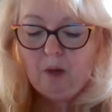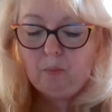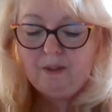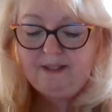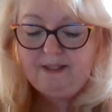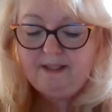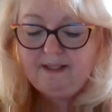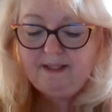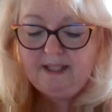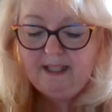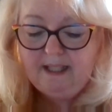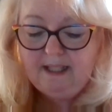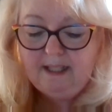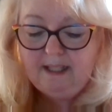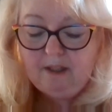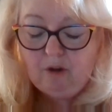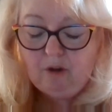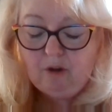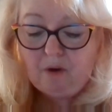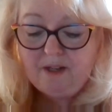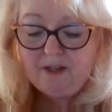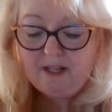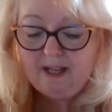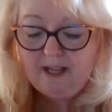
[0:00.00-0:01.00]
When Z
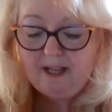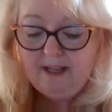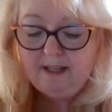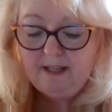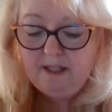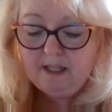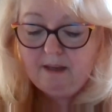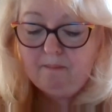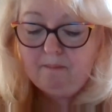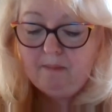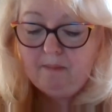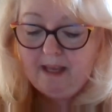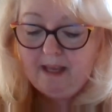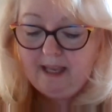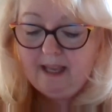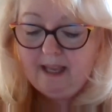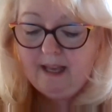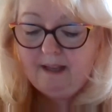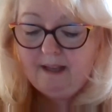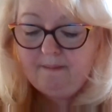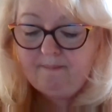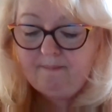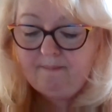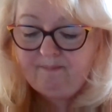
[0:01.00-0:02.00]
ordained a
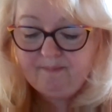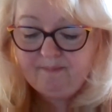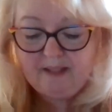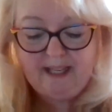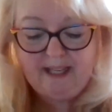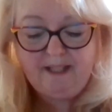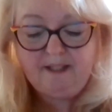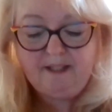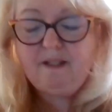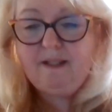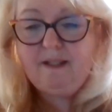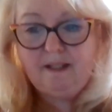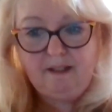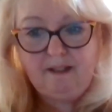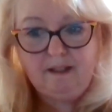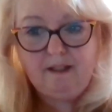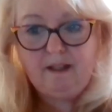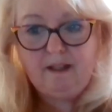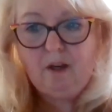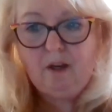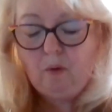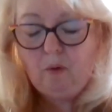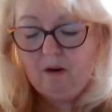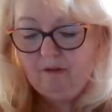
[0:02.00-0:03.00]
man, it didn't
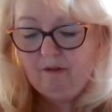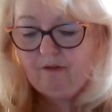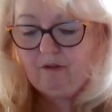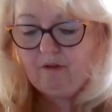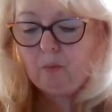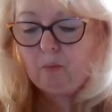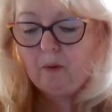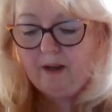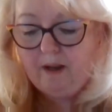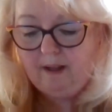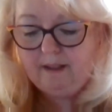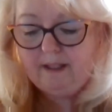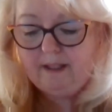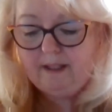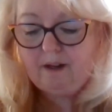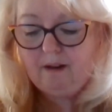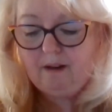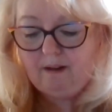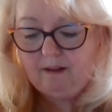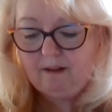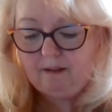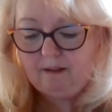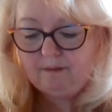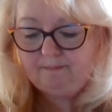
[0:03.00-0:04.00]
go over well at
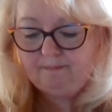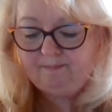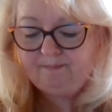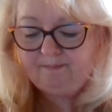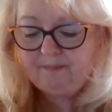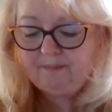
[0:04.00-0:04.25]
all.